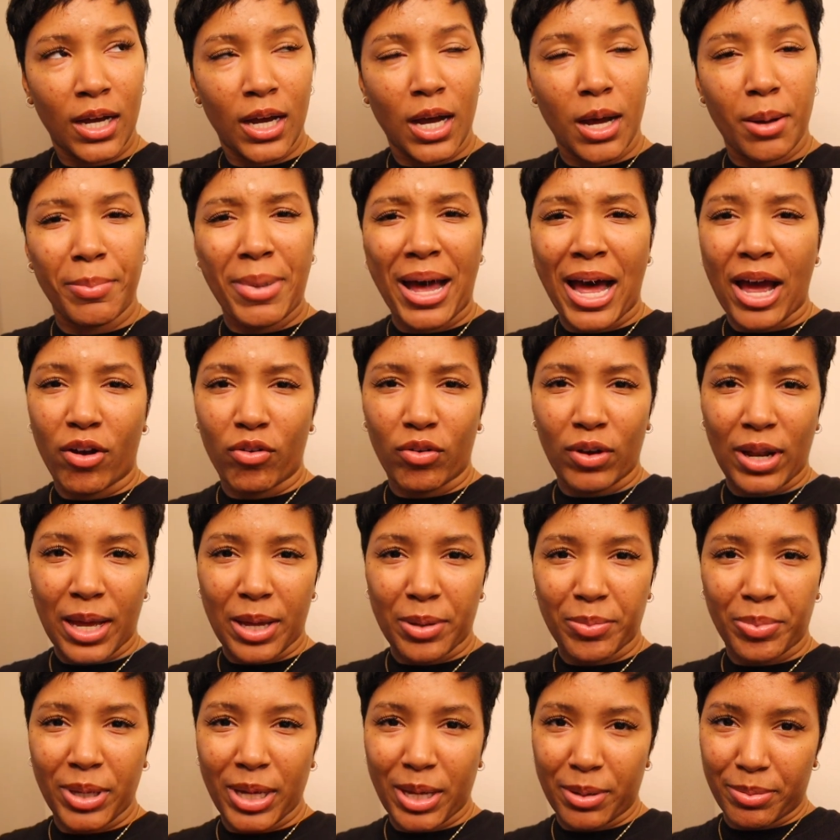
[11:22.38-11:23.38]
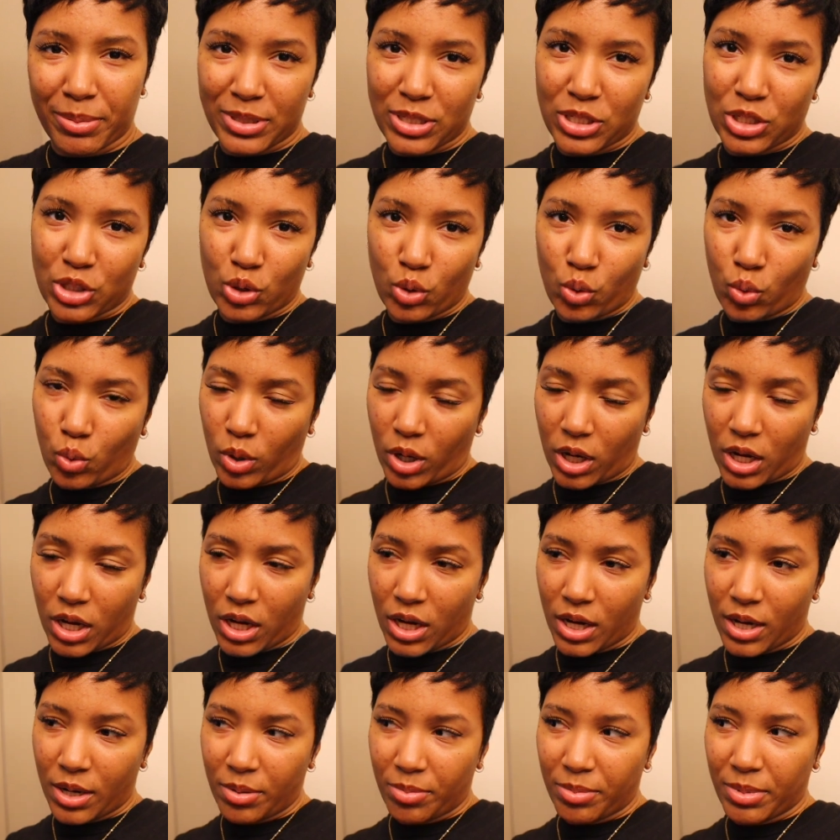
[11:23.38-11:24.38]
a buy online pickup in
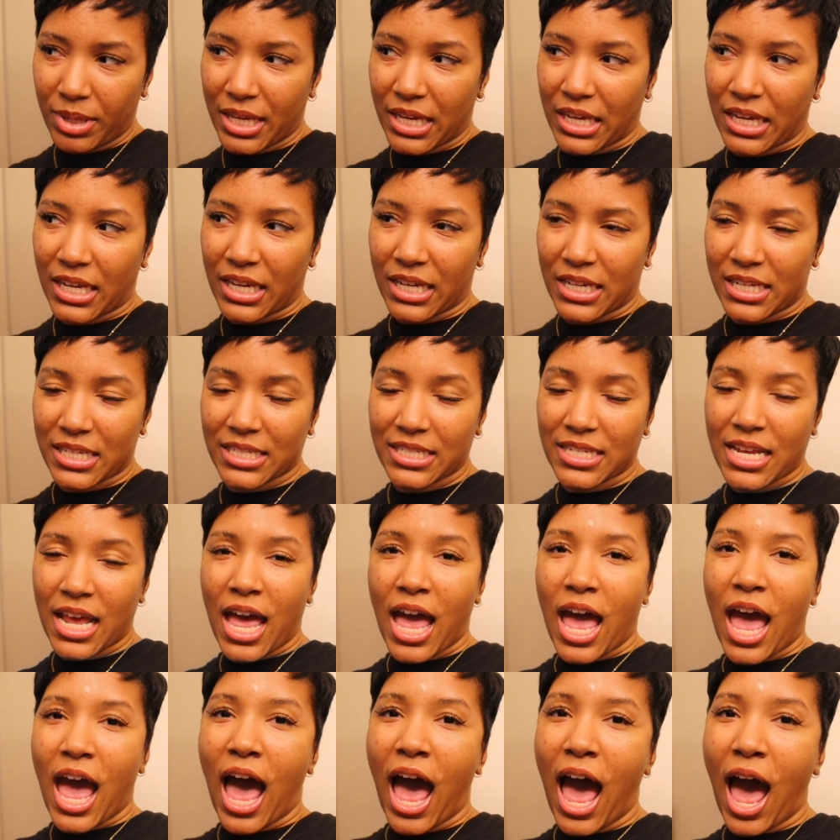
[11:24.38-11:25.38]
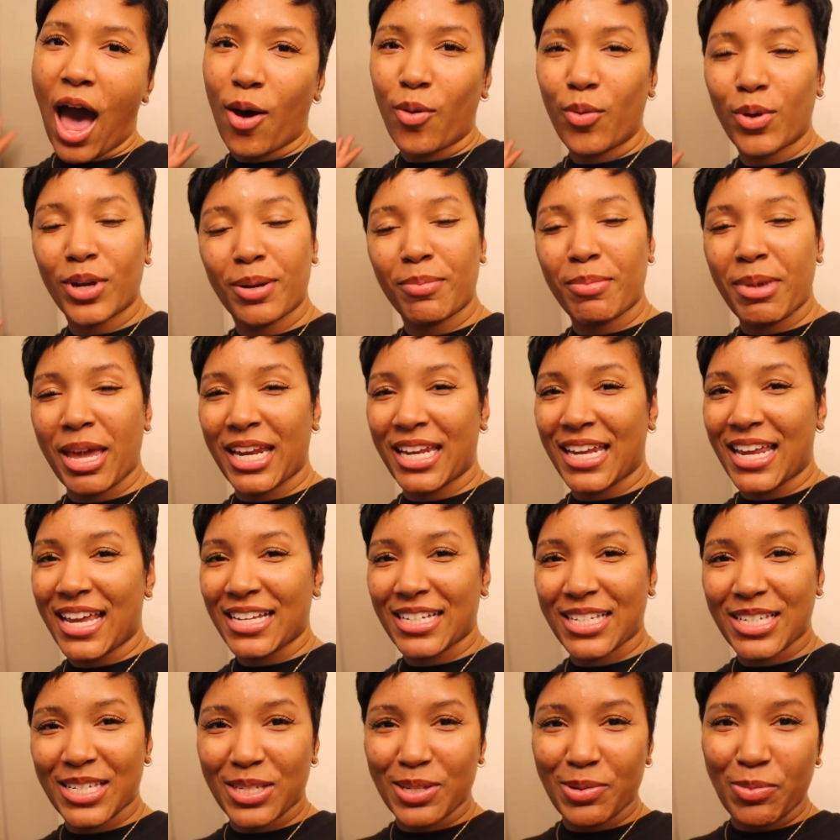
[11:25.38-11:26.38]
store because I want to make
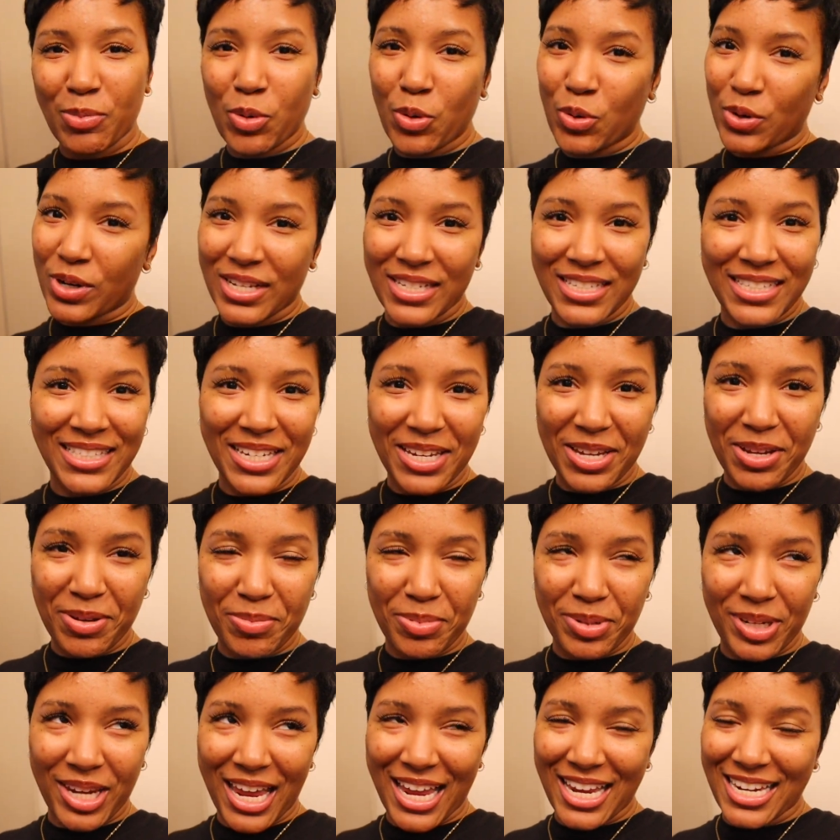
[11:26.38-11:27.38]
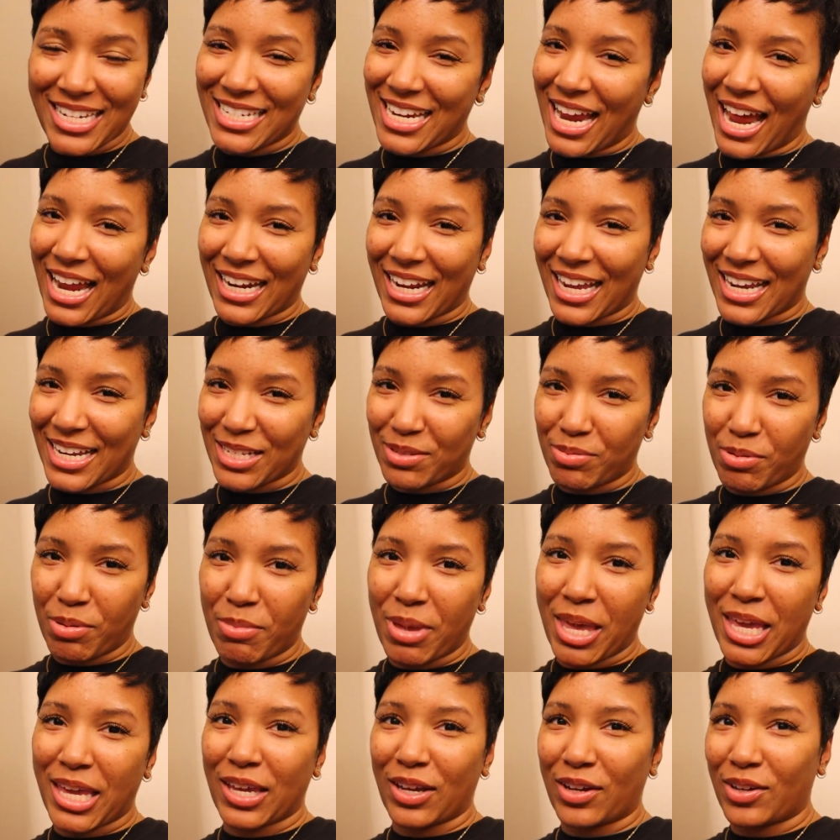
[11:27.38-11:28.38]
that s'mores dip that John Ice be
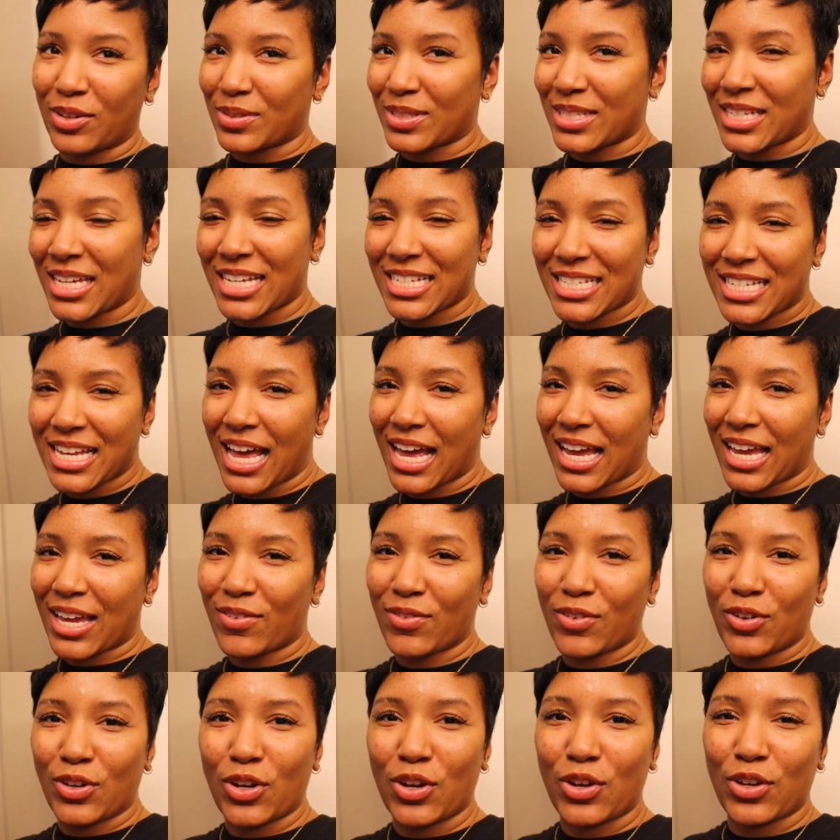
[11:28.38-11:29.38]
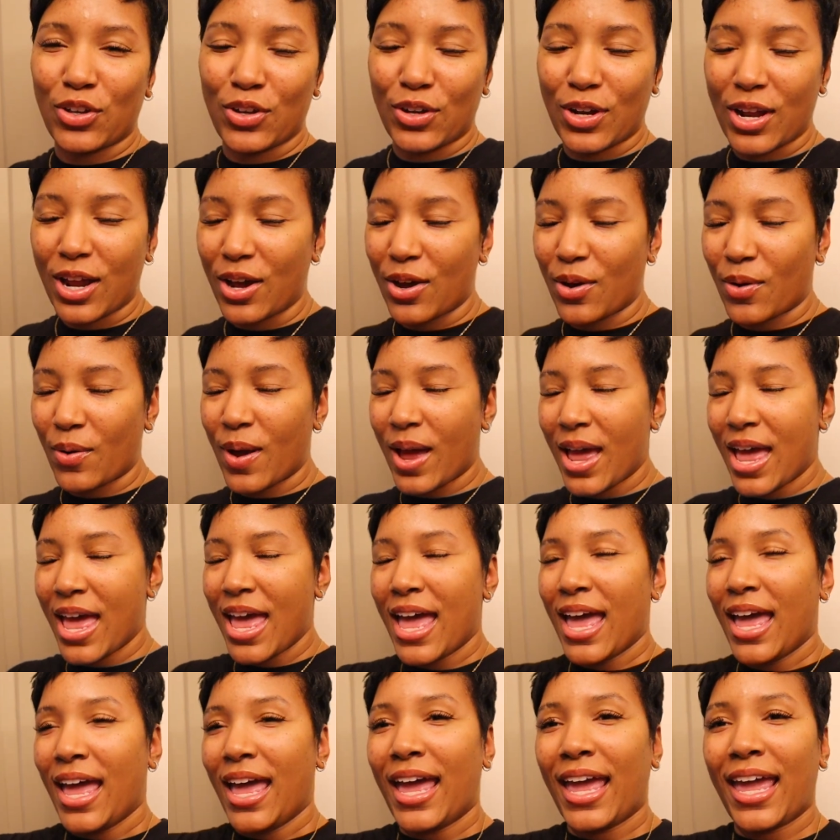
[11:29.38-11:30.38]
making on TikTok if you know you know
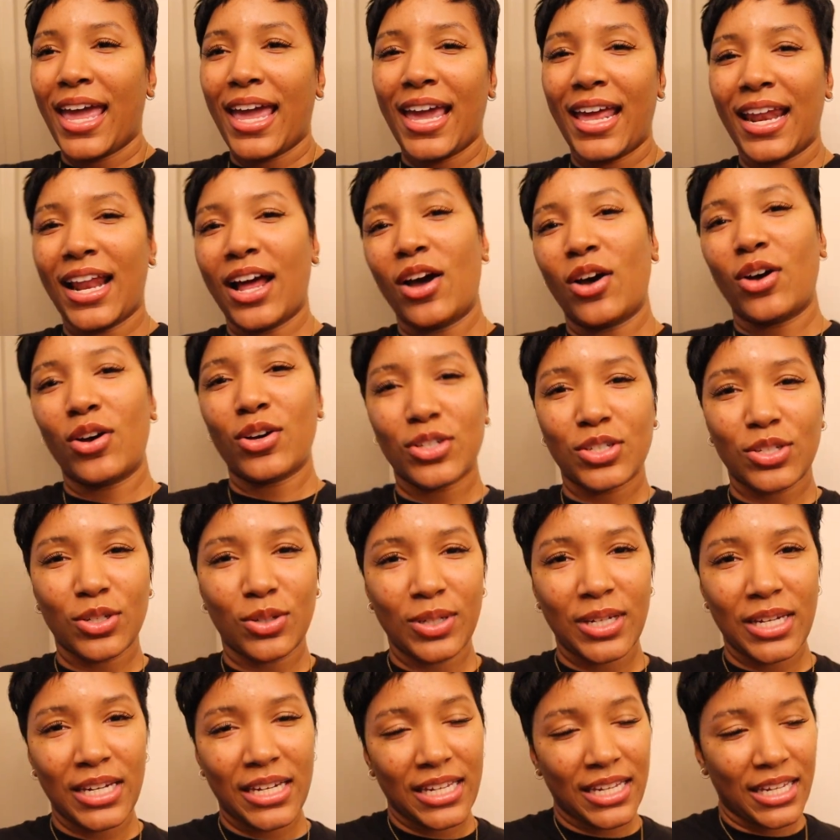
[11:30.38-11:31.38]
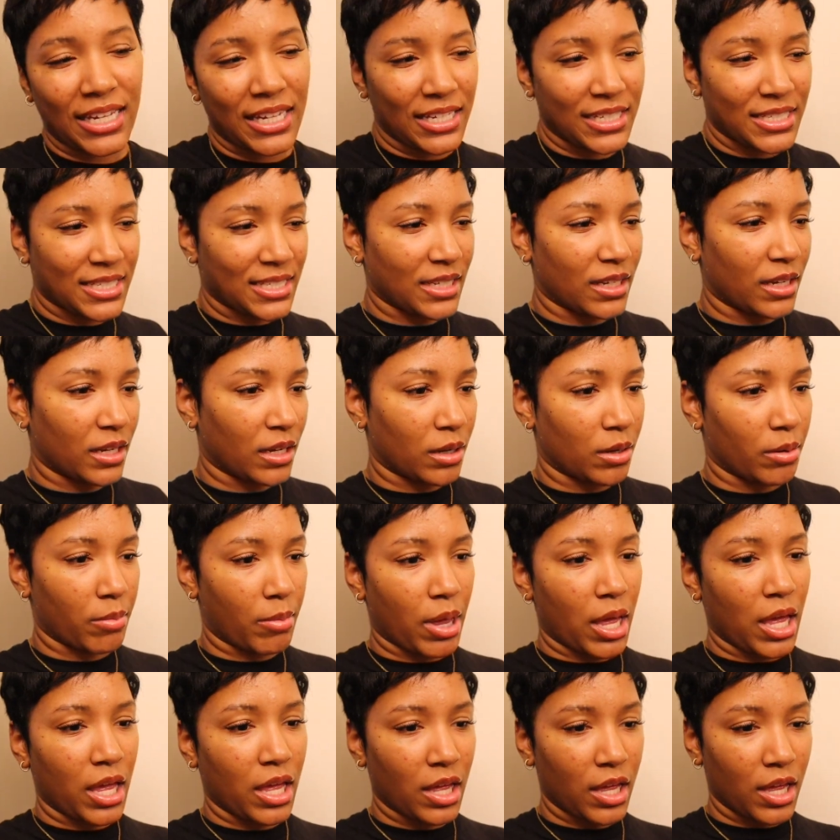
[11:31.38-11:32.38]
and I also need to get
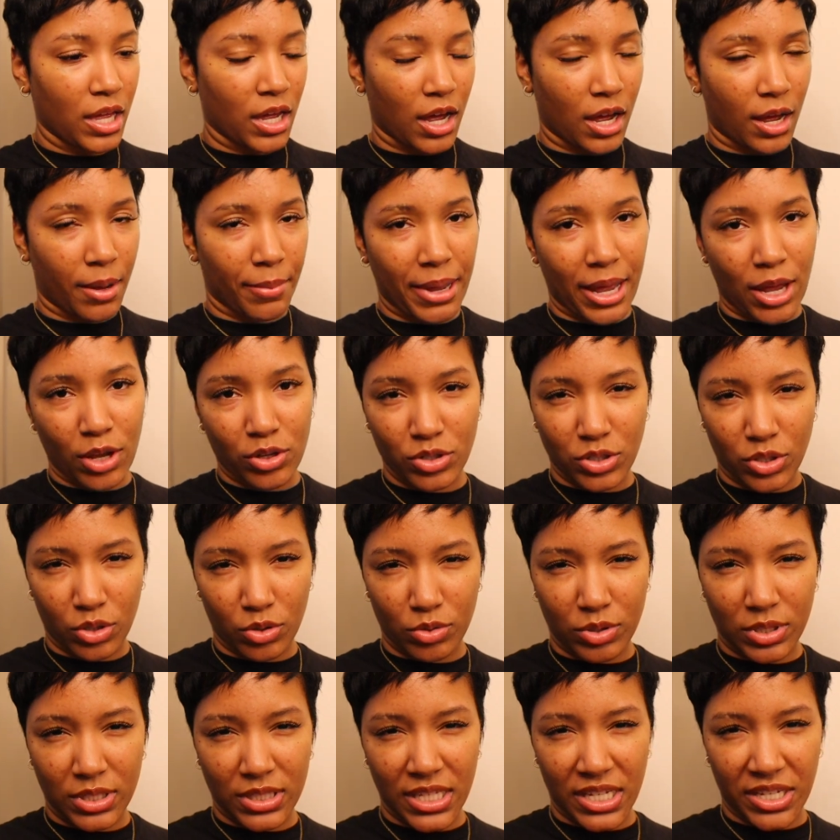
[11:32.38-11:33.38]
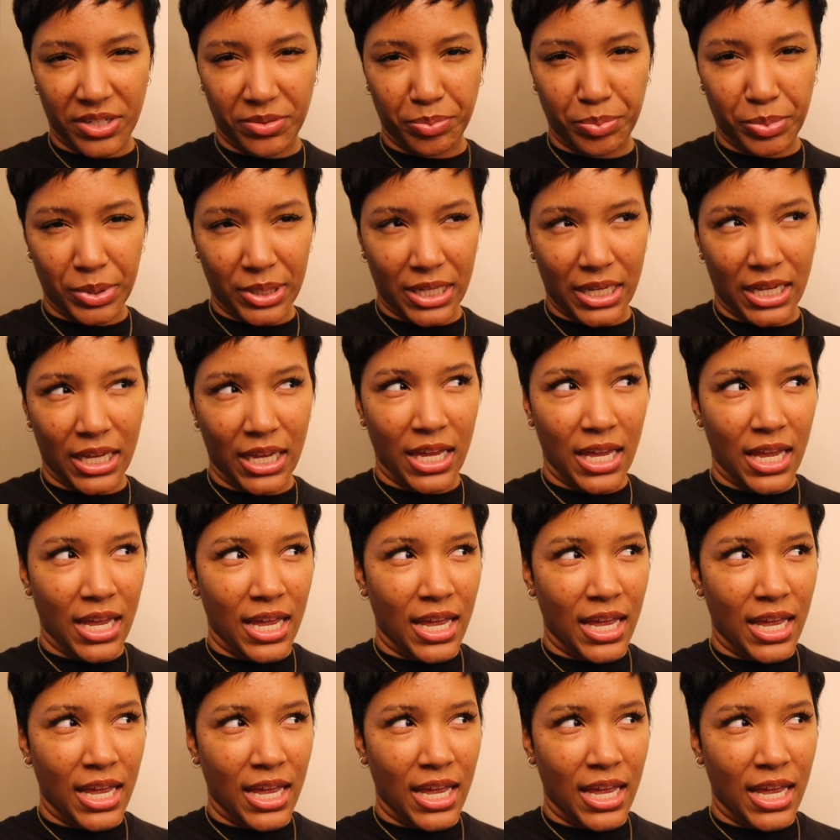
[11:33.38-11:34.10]
some um, household stuff. But